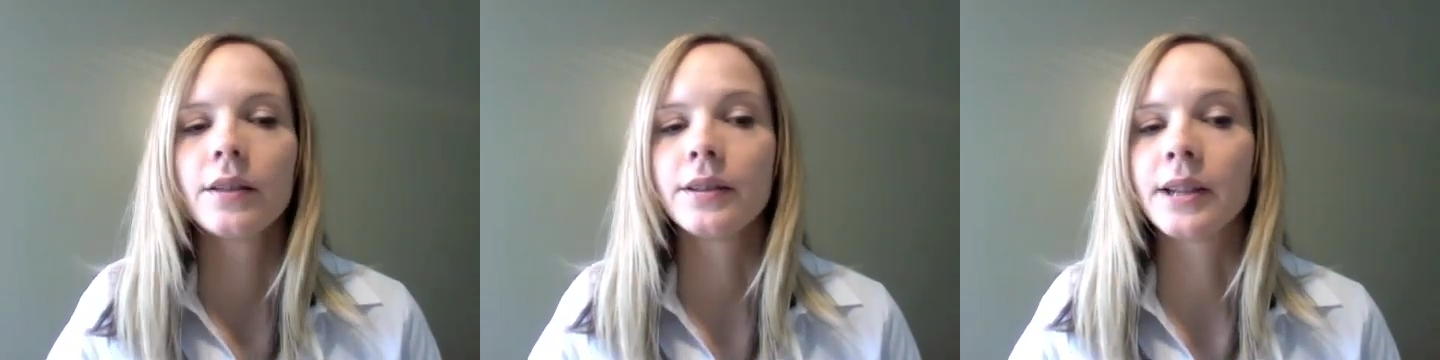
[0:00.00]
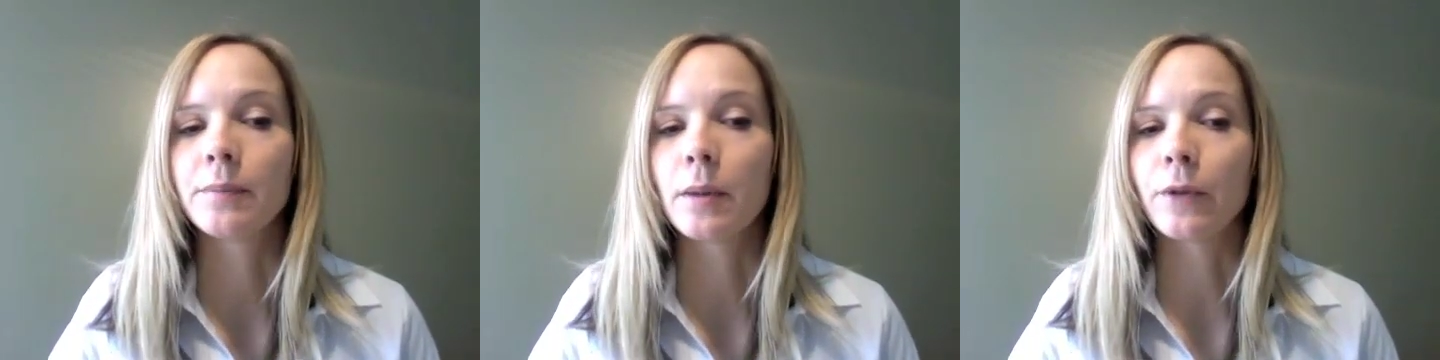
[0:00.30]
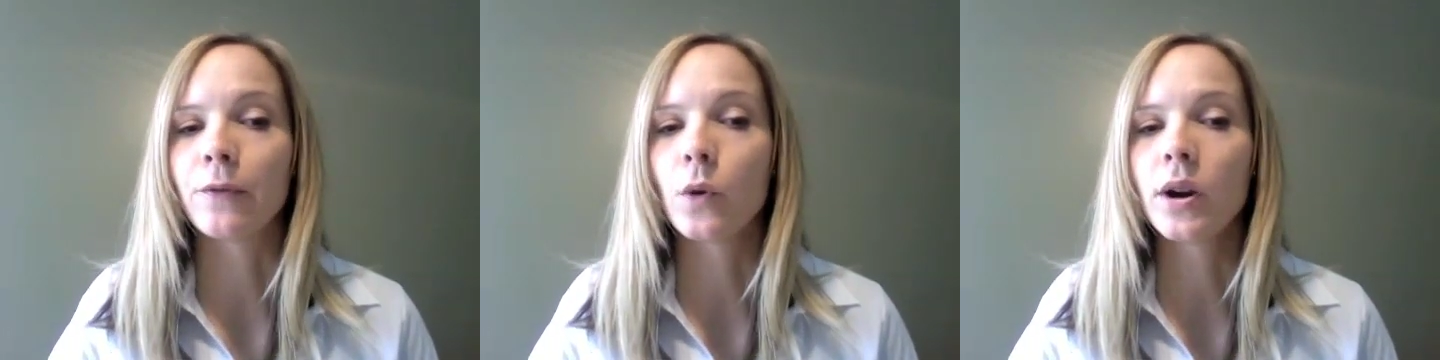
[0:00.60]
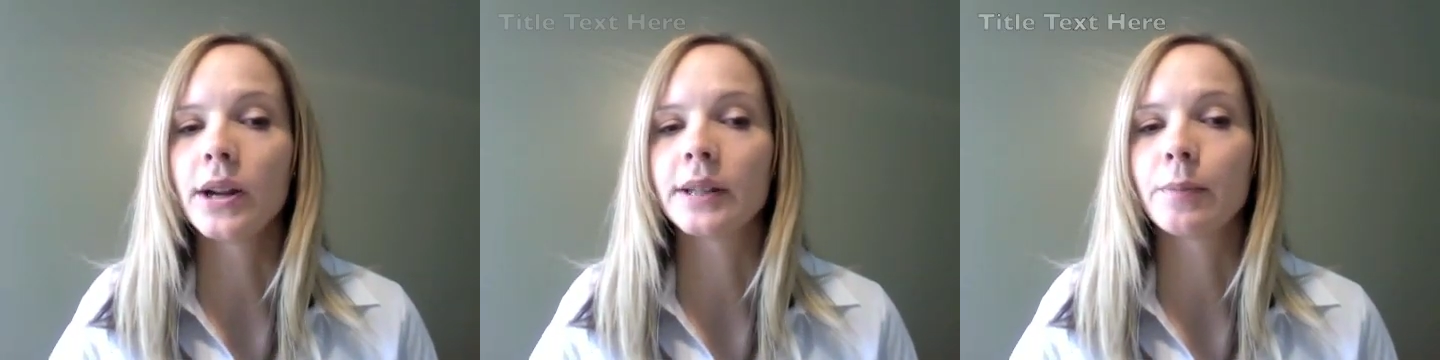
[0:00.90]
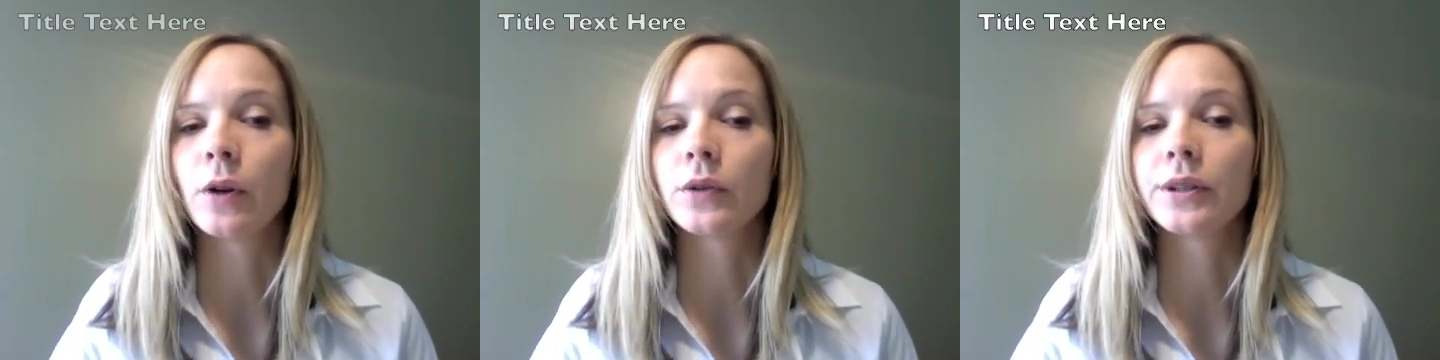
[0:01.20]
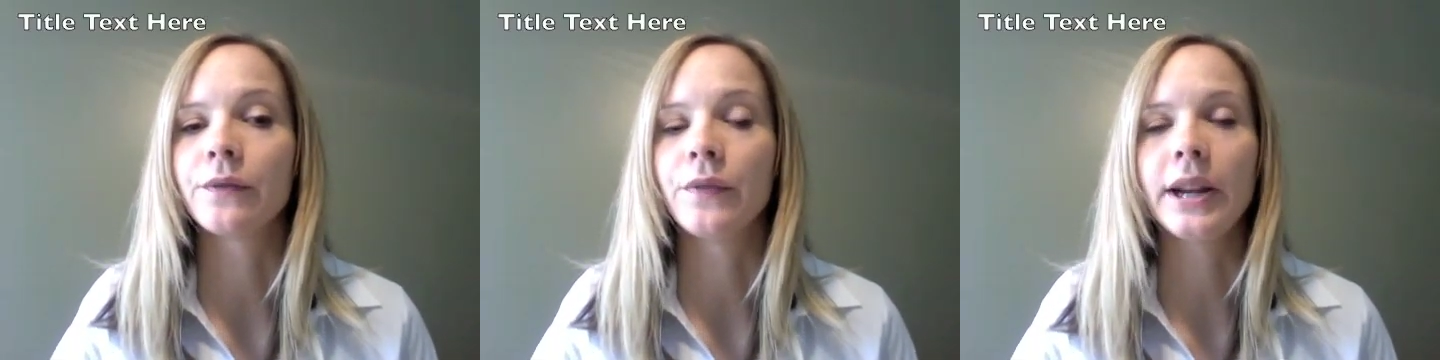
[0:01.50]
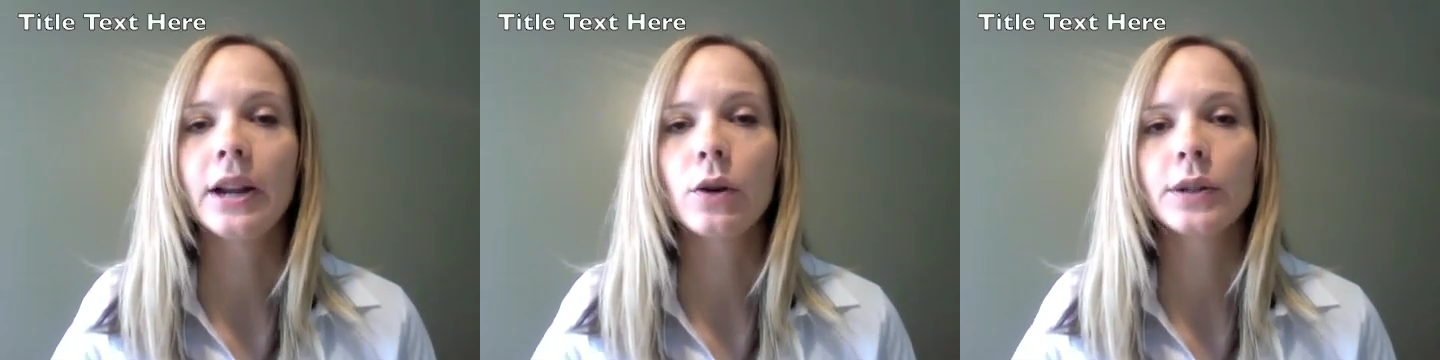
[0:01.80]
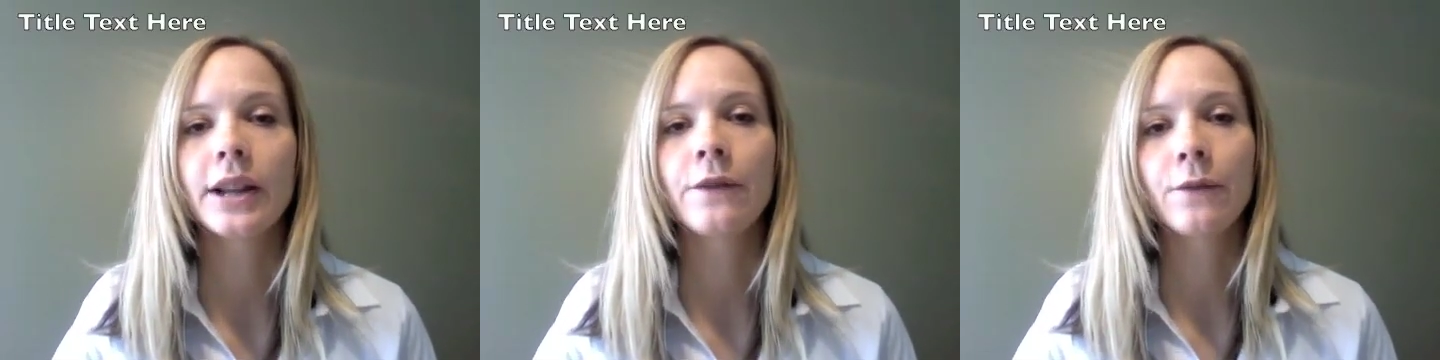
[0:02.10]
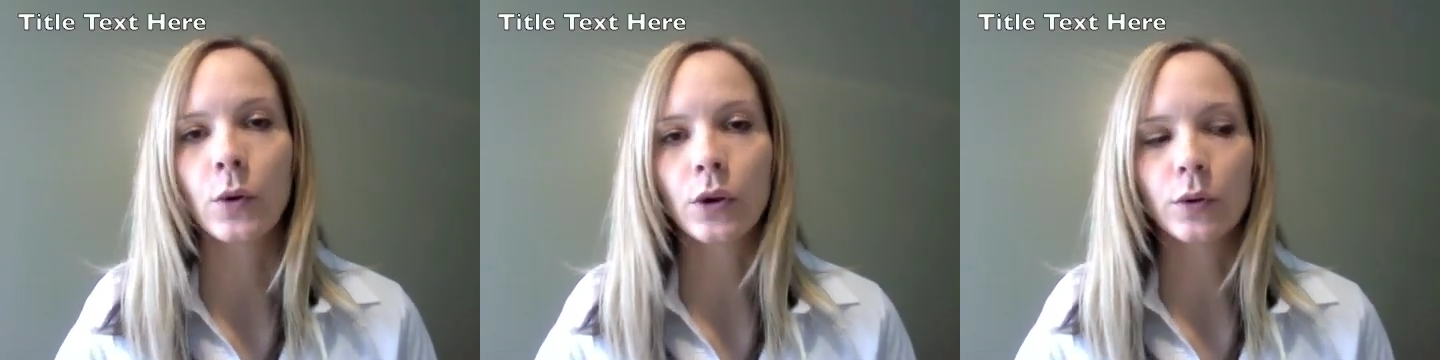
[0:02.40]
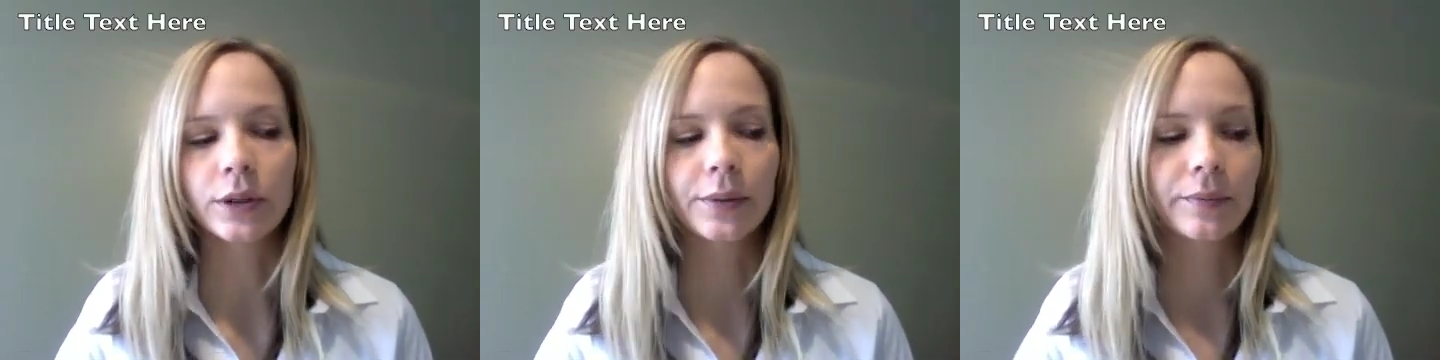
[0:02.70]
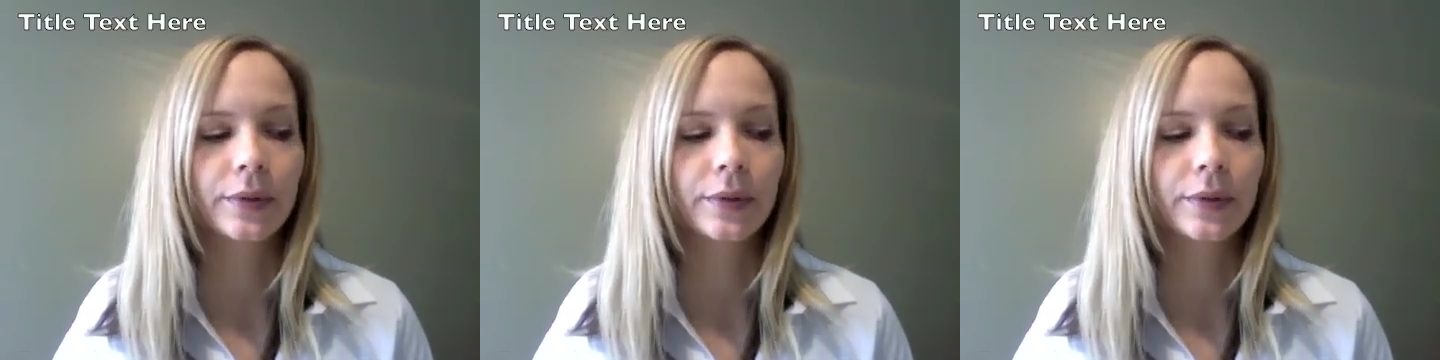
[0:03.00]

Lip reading: Tip number 4 is post videos and photos.